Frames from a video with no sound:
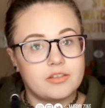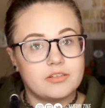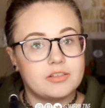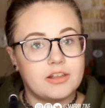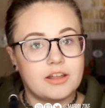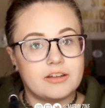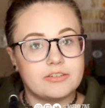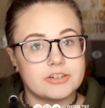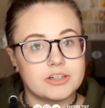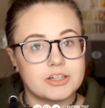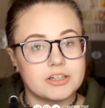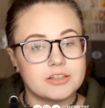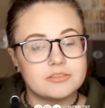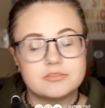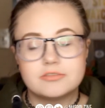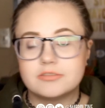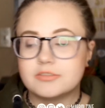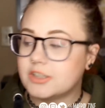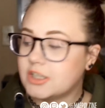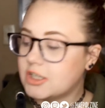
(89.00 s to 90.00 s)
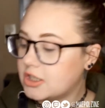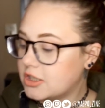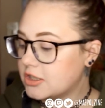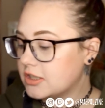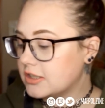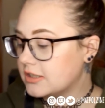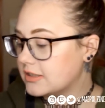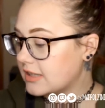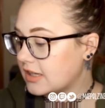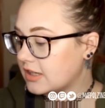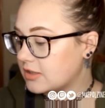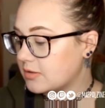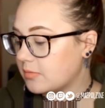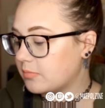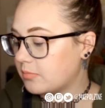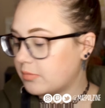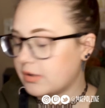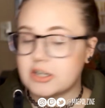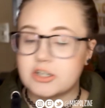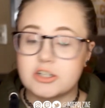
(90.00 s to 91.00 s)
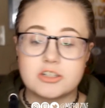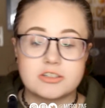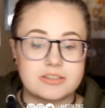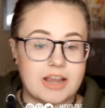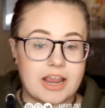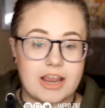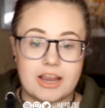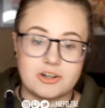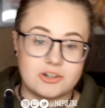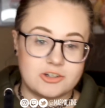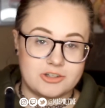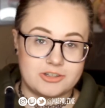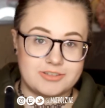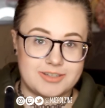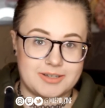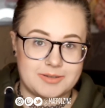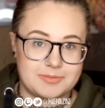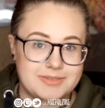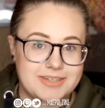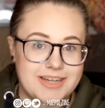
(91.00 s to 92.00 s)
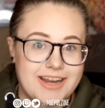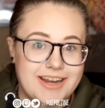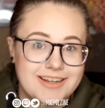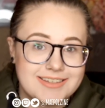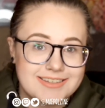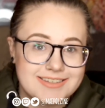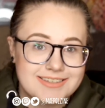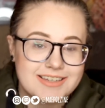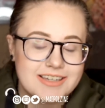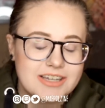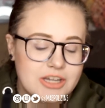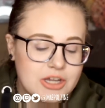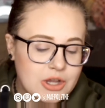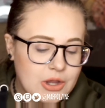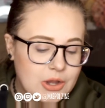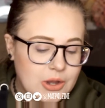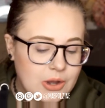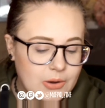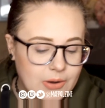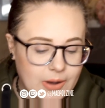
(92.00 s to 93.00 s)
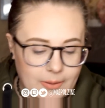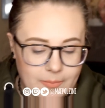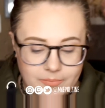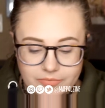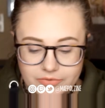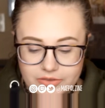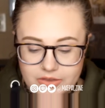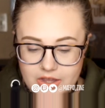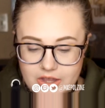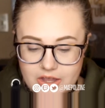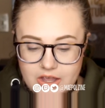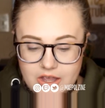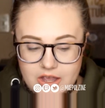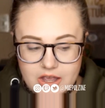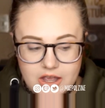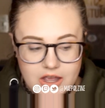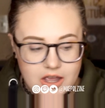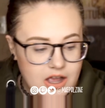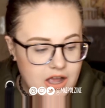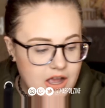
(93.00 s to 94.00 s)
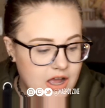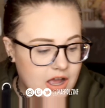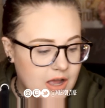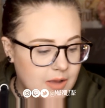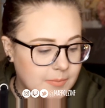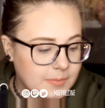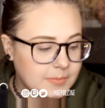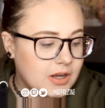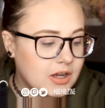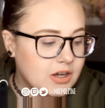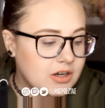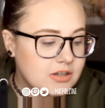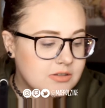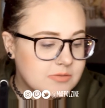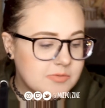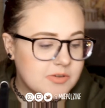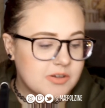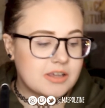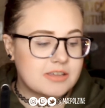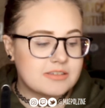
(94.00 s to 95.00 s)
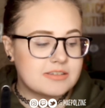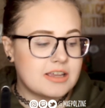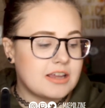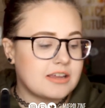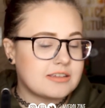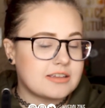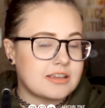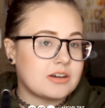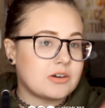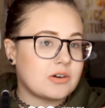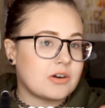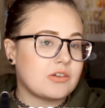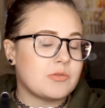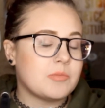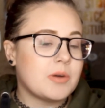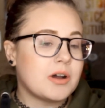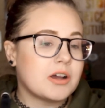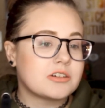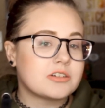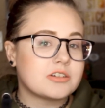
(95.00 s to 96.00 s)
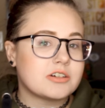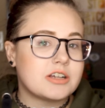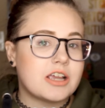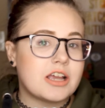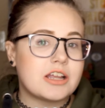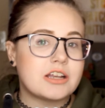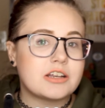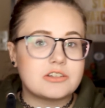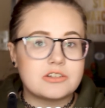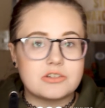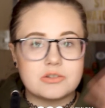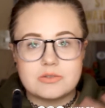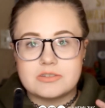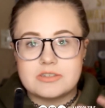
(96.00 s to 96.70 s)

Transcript: Love her. She's such a precious angel sometimes. Okay, um, I'm not going to you guys in because I don't have a monitor yet to